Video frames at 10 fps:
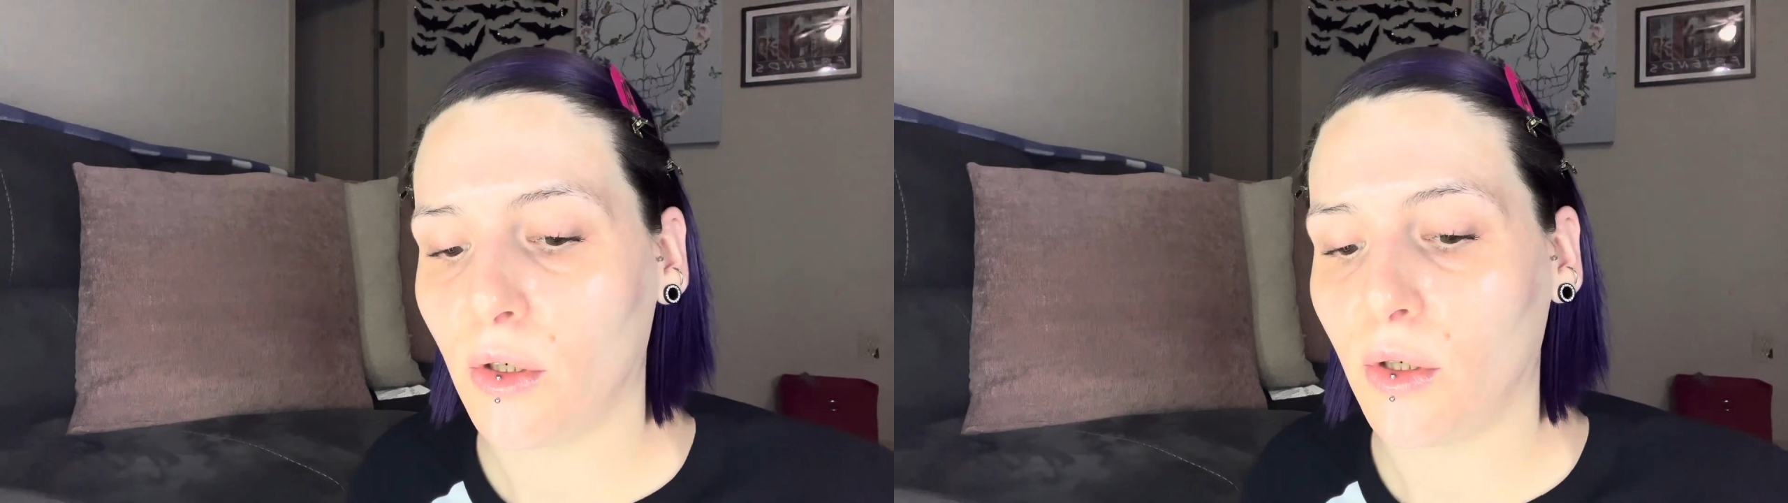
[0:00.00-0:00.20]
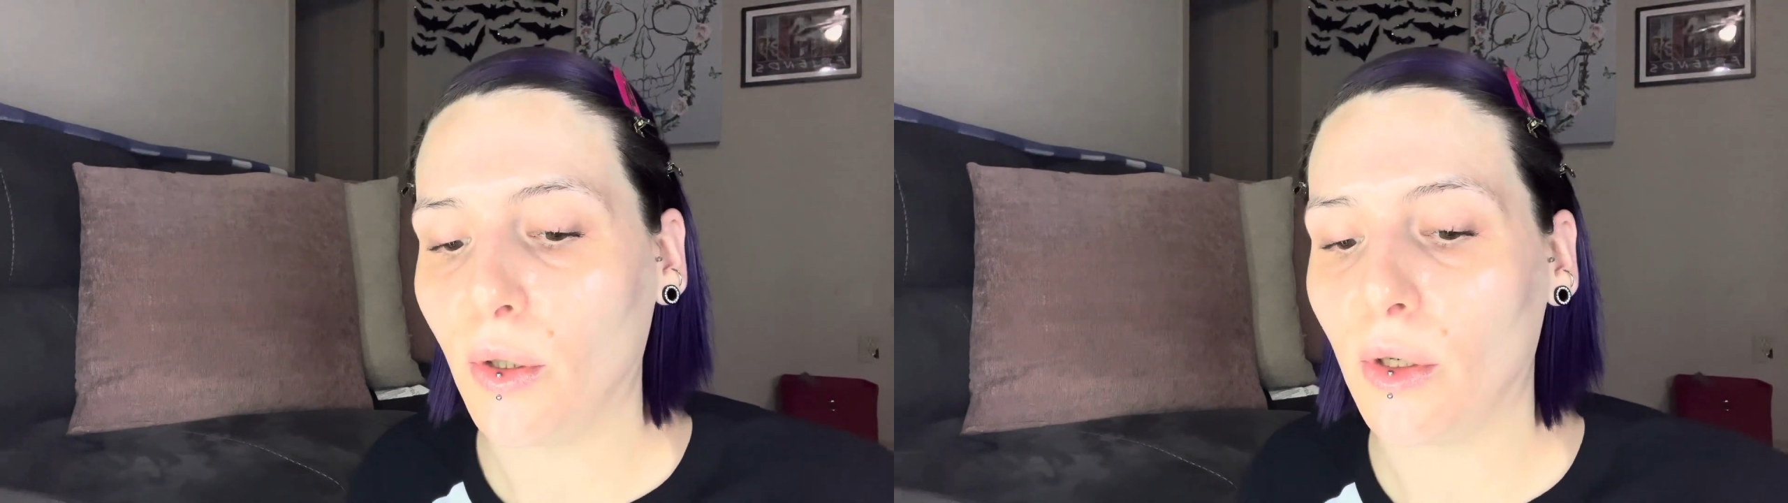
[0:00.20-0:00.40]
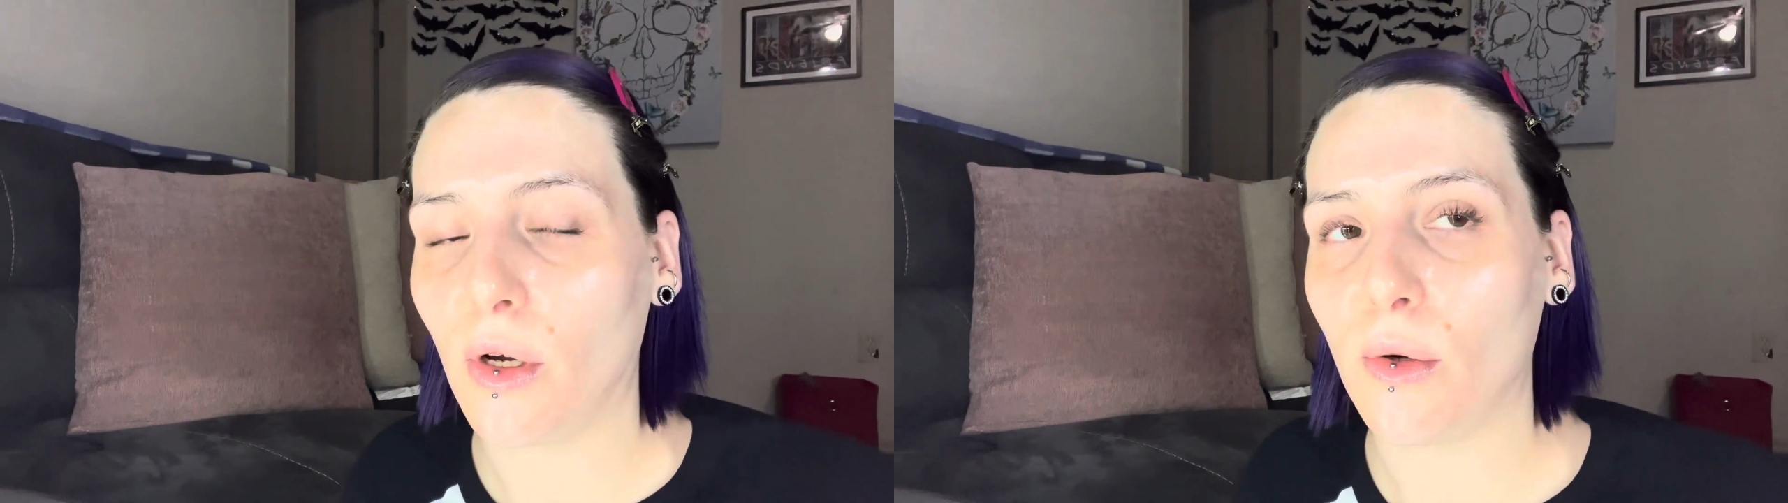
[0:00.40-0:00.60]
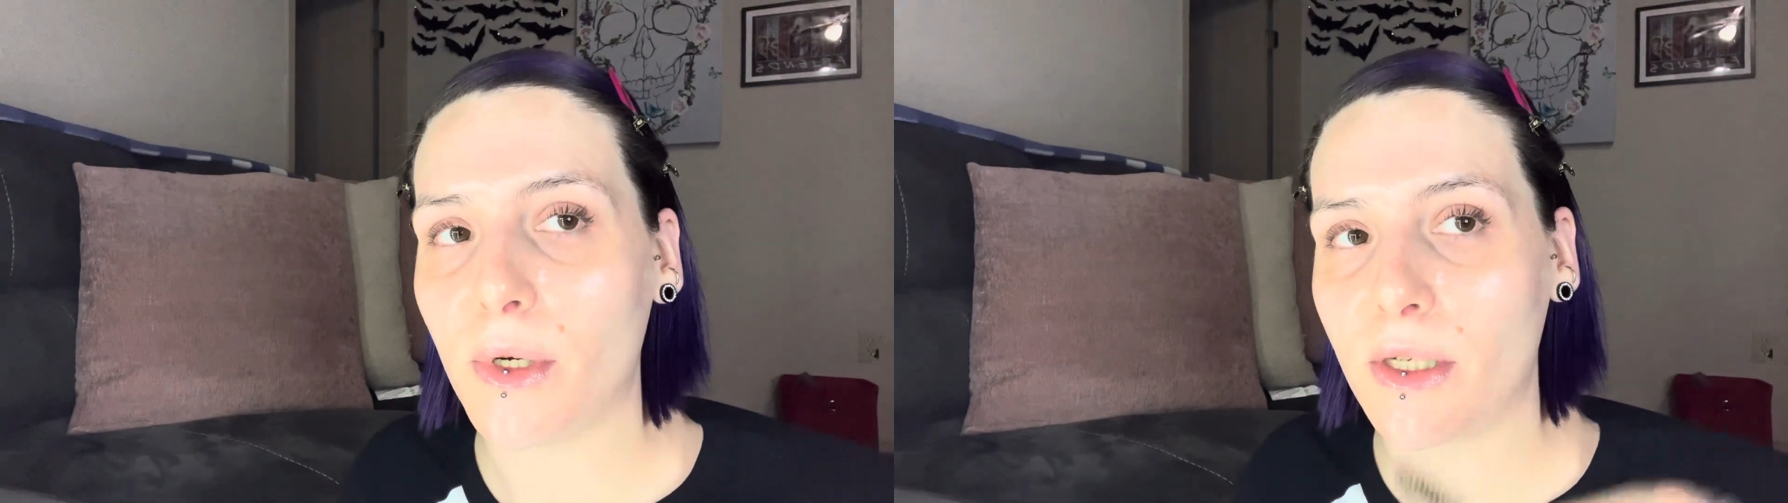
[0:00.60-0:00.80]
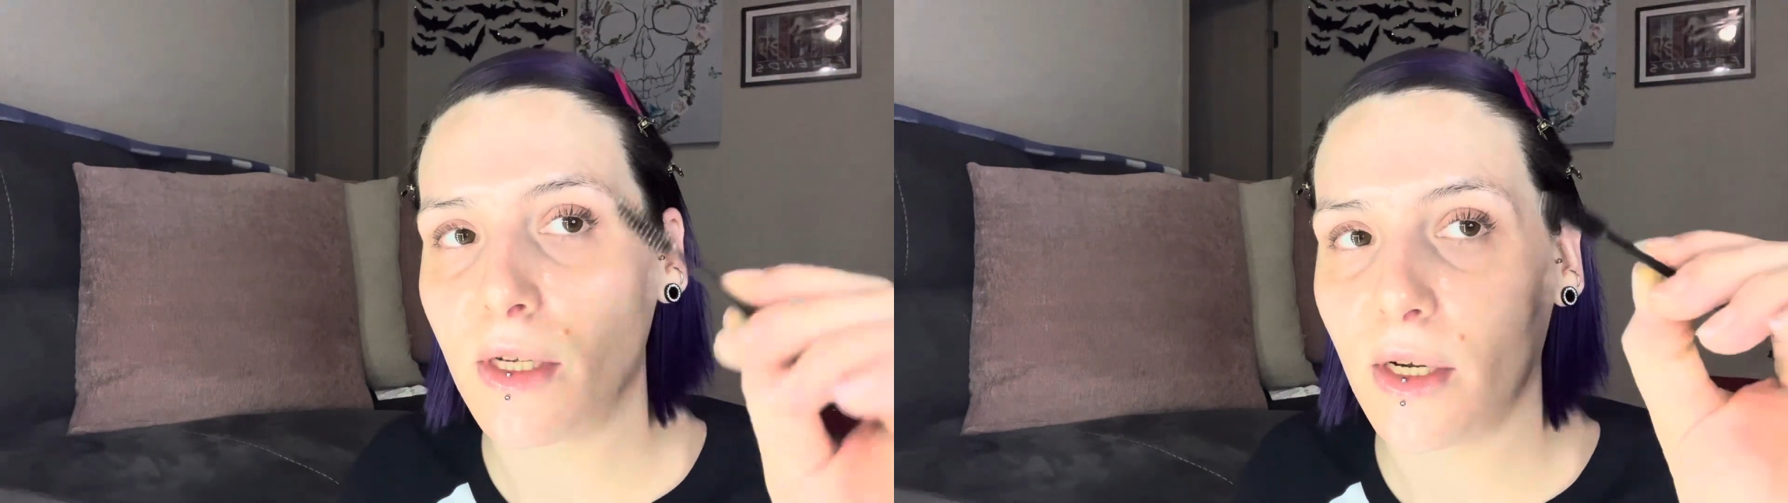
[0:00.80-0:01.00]
you can
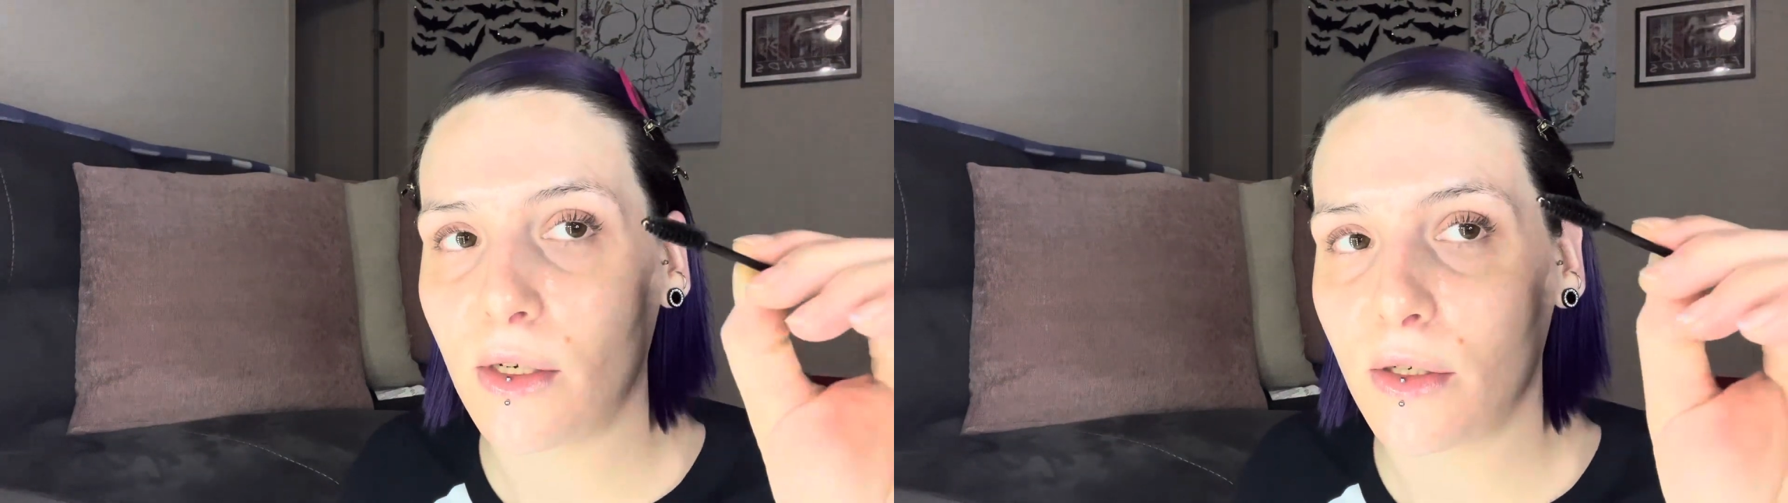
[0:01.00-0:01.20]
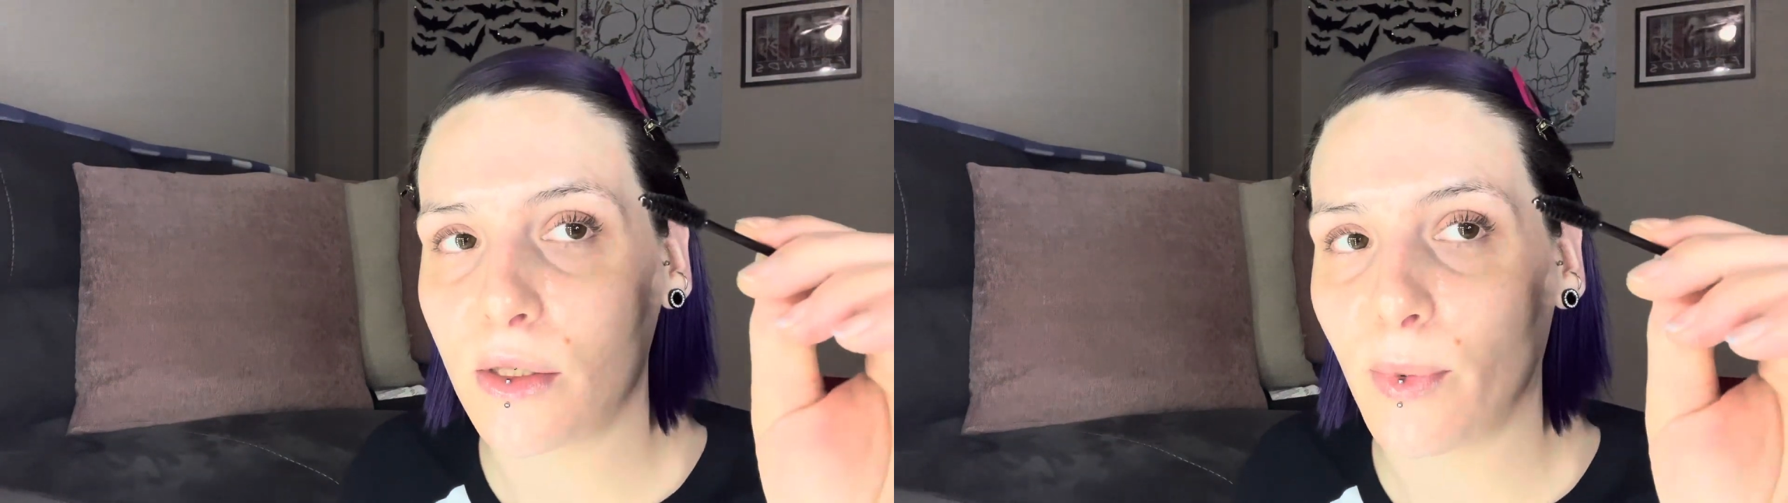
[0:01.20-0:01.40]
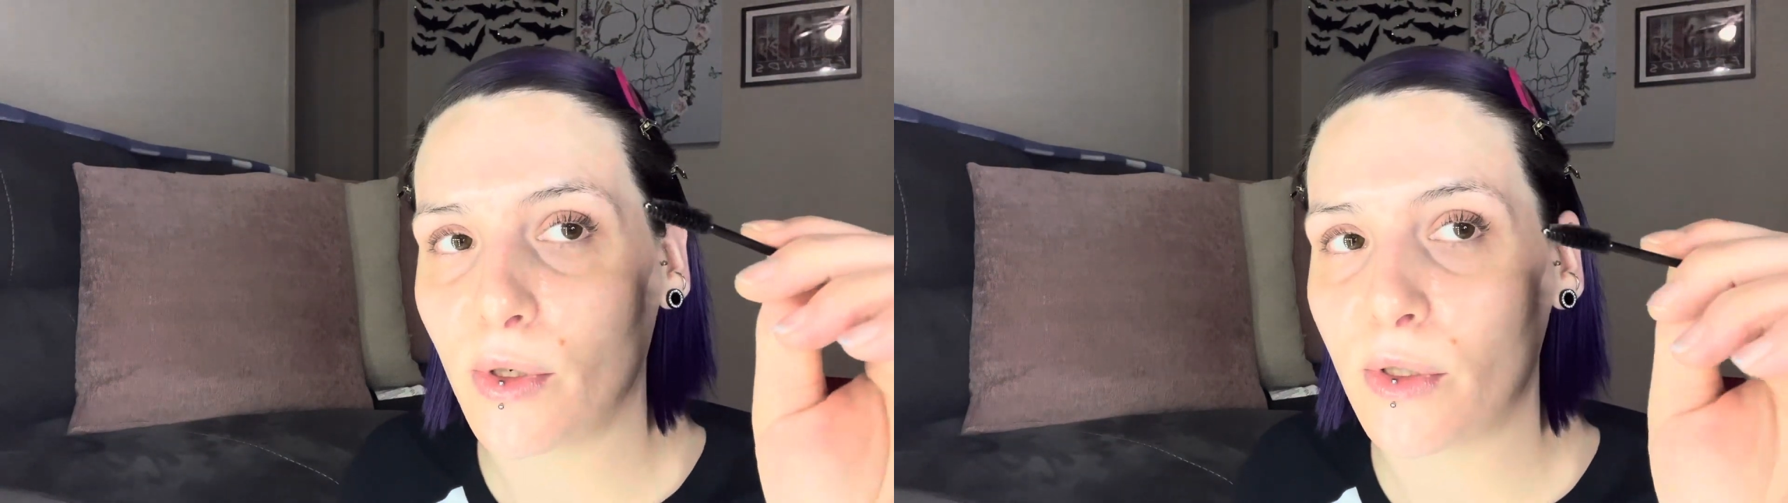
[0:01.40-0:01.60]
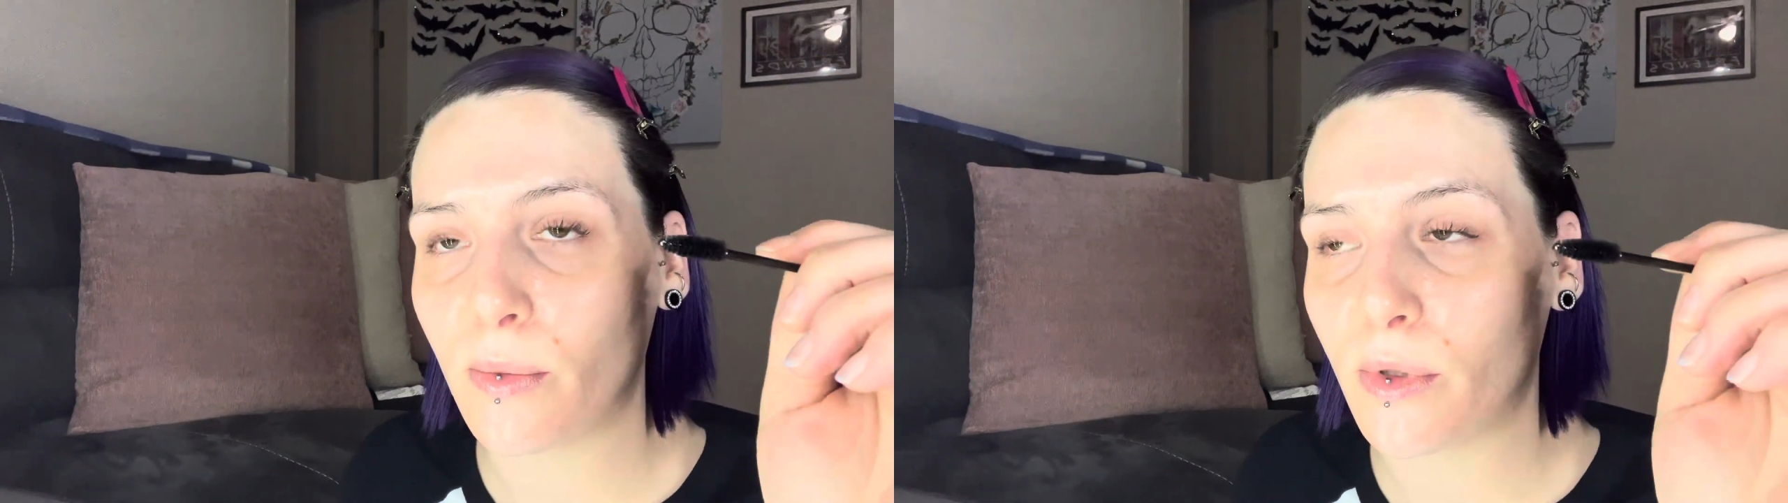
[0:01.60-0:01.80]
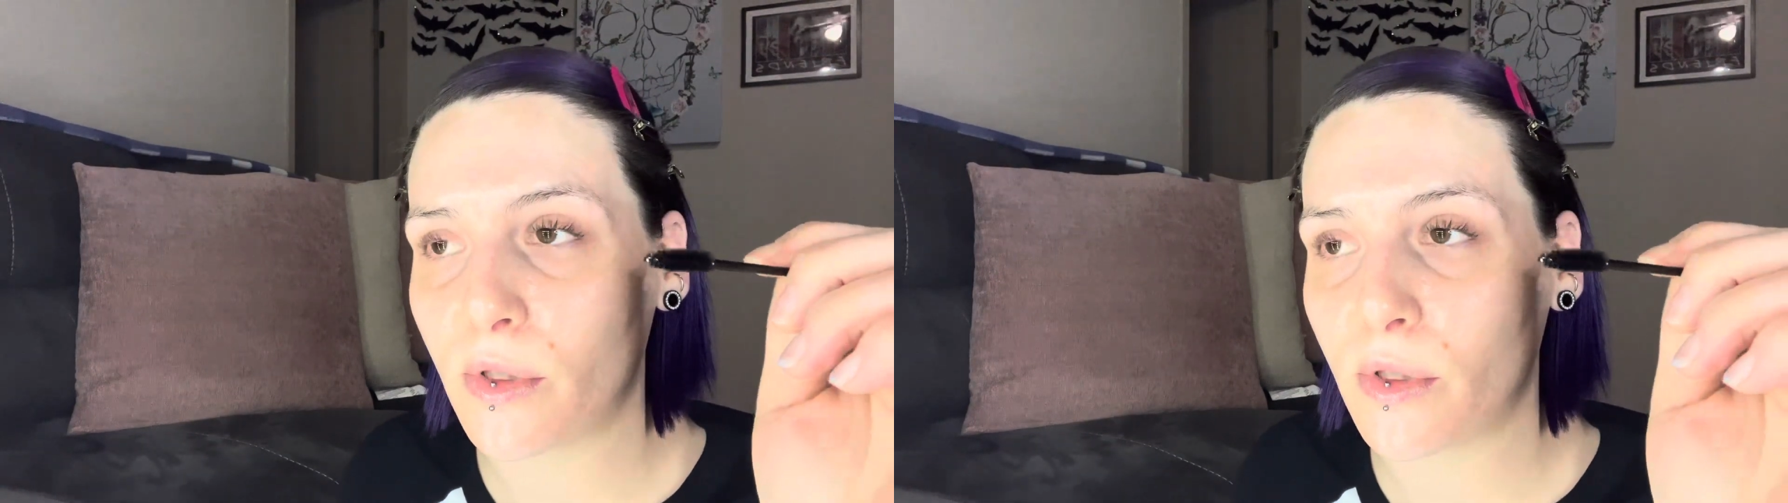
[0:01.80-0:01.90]
always take a disposable